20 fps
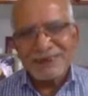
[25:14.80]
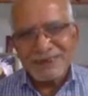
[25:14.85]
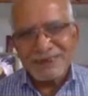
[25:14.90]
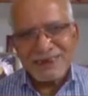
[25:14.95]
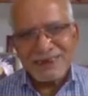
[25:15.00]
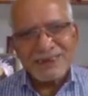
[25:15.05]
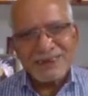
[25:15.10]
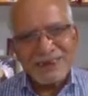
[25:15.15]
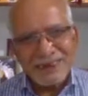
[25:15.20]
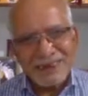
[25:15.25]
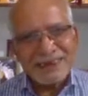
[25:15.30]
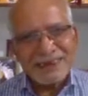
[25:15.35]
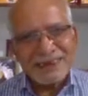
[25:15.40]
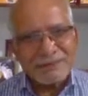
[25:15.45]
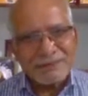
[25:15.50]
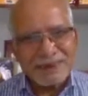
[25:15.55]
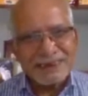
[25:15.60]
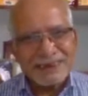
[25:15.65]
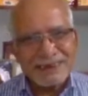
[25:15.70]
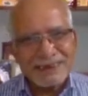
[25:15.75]
he should have got
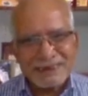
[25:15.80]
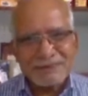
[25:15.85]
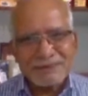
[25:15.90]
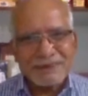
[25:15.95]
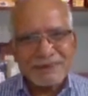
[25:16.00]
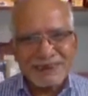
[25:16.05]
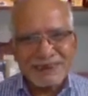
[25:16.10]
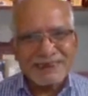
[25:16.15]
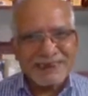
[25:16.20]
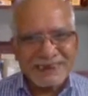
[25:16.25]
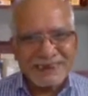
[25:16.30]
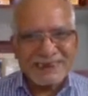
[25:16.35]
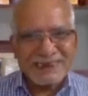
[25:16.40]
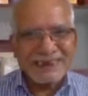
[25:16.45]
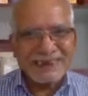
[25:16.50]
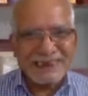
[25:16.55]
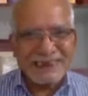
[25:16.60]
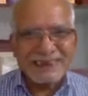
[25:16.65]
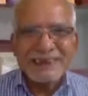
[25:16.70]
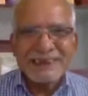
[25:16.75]
it much, much
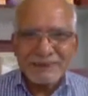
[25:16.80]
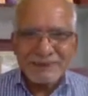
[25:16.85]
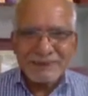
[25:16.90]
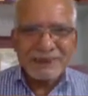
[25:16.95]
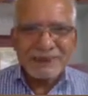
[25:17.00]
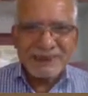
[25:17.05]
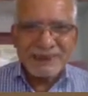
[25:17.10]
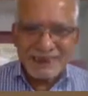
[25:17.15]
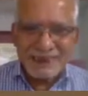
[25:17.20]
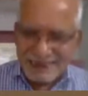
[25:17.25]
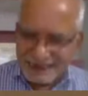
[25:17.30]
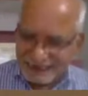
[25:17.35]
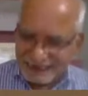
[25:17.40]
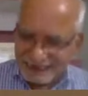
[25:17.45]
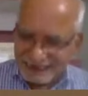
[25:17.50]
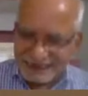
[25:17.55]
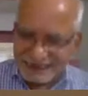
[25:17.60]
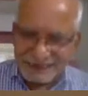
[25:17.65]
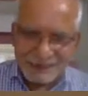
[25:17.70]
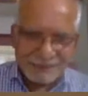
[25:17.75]
earlier, got it at
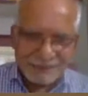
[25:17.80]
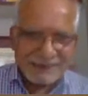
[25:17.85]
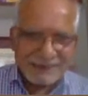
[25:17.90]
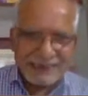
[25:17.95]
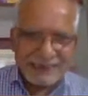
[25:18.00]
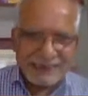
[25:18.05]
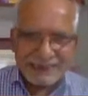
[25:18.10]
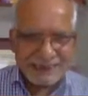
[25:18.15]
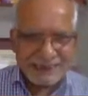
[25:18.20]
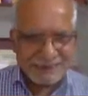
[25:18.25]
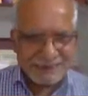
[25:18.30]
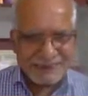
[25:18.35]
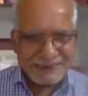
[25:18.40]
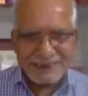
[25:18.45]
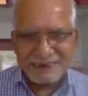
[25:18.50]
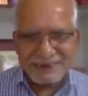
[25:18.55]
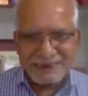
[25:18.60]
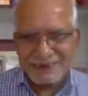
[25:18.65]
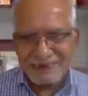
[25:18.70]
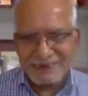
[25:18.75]
the age of 87
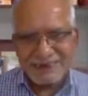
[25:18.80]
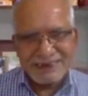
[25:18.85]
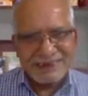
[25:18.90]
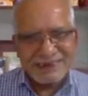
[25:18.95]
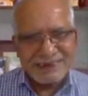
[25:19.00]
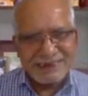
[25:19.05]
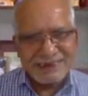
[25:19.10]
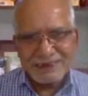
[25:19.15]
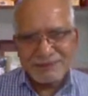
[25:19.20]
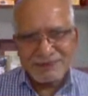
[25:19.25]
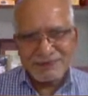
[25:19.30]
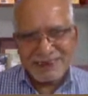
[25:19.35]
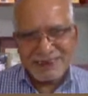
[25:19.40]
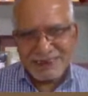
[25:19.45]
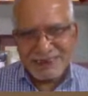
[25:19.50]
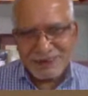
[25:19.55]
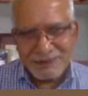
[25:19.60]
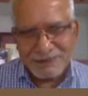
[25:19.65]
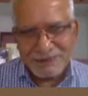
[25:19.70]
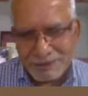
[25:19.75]
years, the
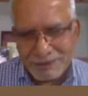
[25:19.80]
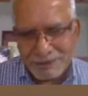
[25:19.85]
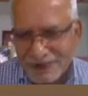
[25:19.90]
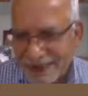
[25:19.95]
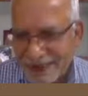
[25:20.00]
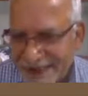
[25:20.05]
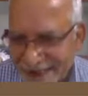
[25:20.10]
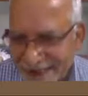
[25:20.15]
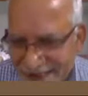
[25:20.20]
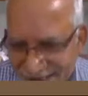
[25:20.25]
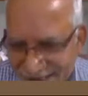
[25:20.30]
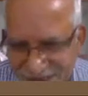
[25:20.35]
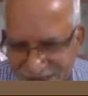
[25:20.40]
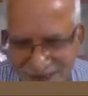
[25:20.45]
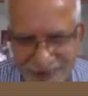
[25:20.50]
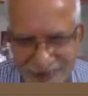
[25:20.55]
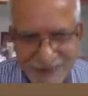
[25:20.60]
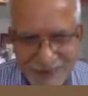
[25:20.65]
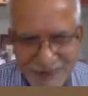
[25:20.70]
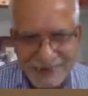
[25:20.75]
physics Nobel Prize in
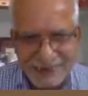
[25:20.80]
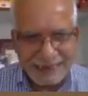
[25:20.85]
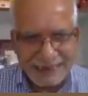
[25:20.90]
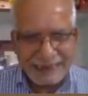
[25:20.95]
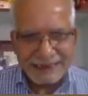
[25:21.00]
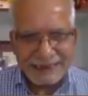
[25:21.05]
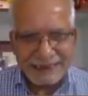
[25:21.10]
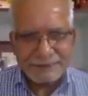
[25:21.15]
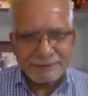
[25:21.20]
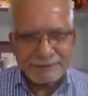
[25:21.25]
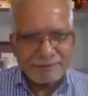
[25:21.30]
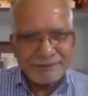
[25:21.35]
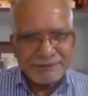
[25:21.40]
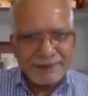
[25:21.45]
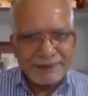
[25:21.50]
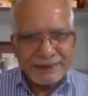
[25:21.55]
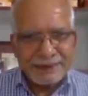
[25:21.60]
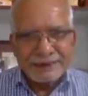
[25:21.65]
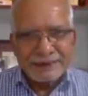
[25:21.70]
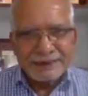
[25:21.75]
2008.
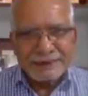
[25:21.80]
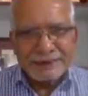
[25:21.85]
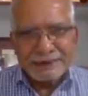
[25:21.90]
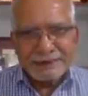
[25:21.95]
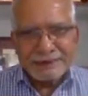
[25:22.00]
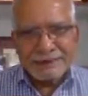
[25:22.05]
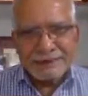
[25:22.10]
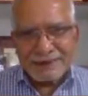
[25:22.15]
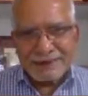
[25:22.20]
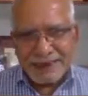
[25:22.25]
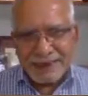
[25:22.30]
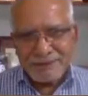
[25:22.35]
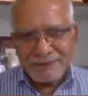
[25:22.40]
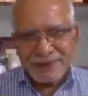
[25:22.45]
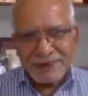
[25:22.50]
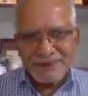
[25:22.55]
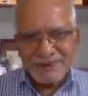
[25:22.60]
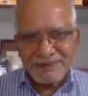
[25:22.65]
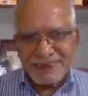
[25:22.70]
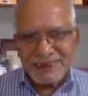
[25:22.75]
The time
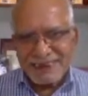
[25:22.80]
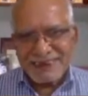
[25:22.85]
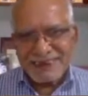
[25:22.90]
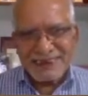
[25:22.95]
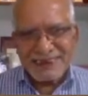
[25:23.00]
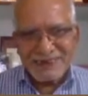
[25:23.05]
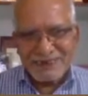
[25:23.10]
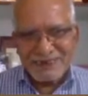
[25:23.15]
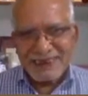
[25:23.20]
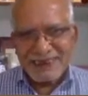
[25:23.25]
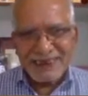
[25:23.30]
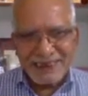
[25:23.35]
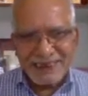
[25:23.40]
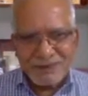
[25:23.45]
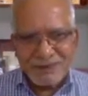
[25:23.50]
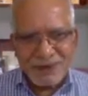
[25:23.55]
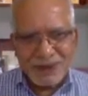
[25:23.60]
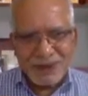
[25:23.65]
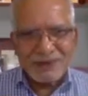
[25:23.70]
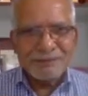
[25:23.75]
between discovery and
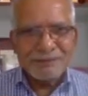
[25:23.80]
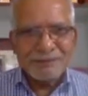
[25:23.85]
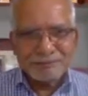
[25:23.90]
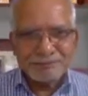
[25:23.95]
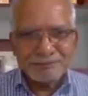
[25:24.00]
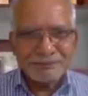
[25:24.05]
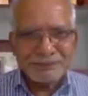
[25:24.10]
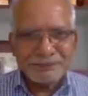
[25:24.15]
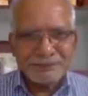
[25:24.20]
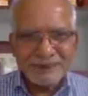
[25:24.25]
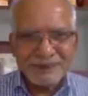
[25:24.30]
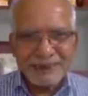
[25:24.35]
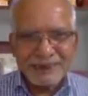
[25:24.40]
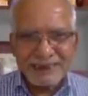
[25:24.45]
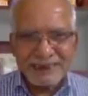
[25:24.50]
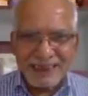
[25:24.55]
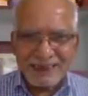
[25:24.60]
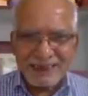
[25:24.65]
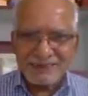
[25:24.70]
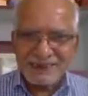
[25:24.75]
award, well,
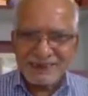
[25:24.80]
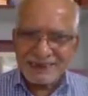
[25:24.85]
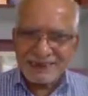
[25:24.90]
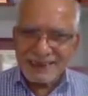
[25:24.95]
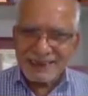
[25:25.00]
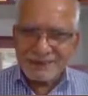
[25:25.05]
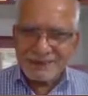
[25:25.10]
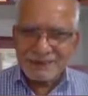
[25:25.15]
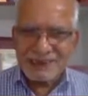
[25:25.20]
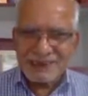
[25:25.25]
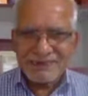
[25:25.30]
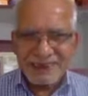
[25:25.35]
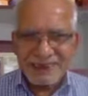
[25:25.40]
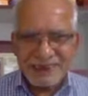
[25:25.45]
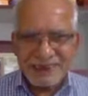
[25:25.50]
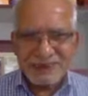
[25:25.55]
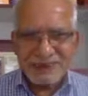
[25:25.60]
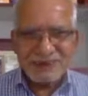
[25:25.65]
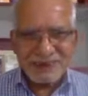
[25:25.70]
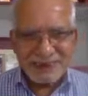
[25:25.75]
the average time is
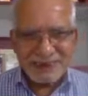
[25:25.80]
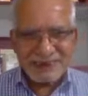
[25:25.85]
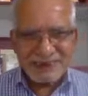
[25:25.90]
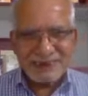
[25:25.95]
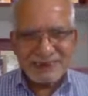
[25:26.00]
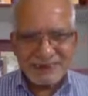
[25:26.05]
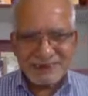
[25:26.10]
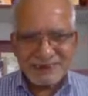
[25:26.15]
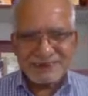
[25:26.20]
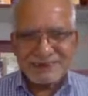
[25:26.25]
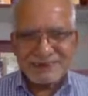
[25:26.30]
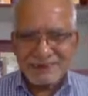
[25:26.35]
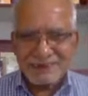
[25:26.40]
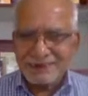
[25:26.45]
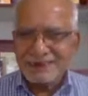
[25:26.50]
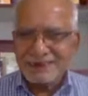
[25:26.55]
20 to 30 years